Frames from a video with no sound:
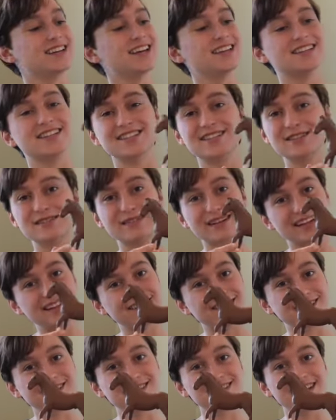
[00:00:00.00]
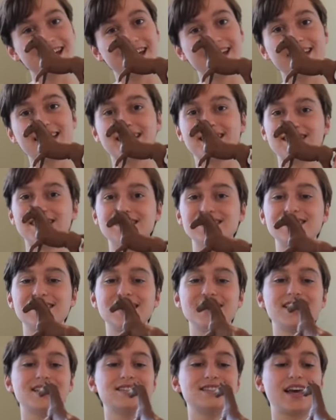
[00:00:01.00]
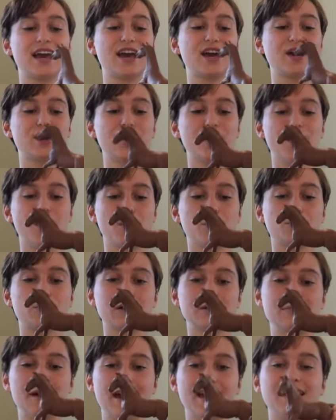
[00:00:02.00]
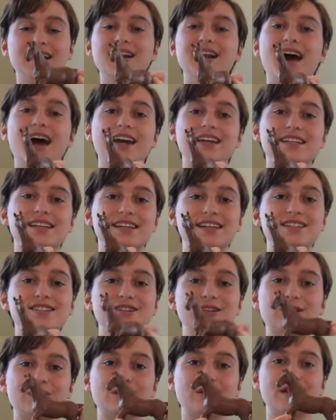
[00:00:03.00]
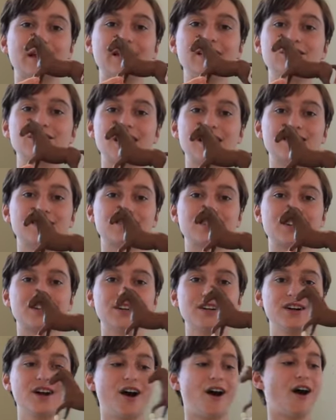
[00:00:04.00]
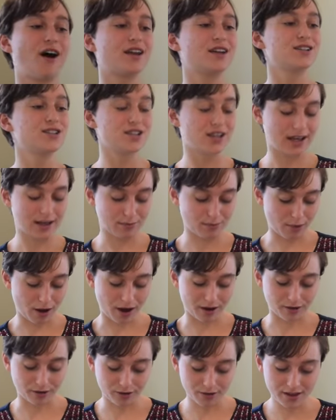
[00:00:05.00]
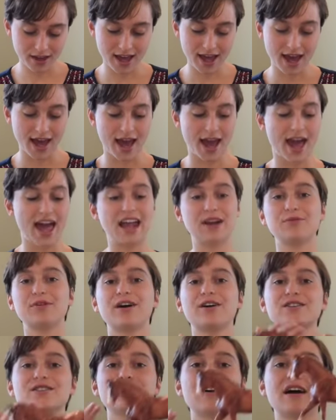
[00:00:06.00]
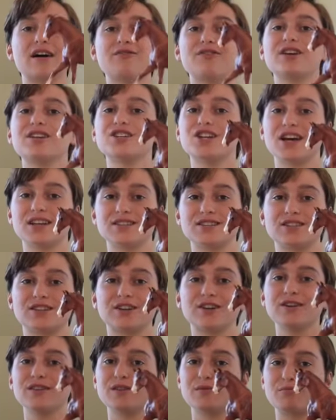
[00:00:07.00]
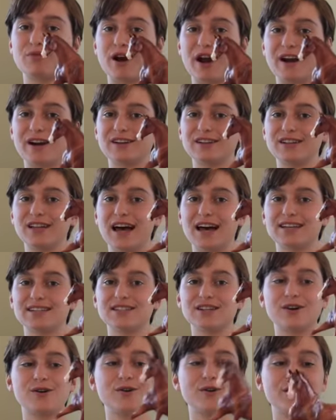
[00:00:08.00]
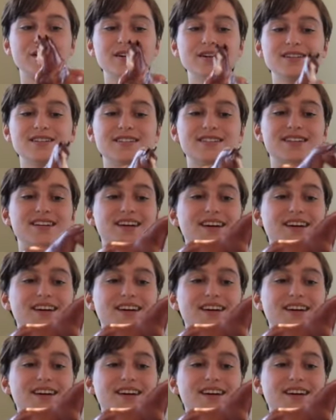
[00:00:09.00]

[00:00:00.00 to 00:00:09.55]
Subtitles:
this is what he looks like. This is a repaint I did to look like Chester on a Schleich model. And we also have Chester, the Breyer Classic horse.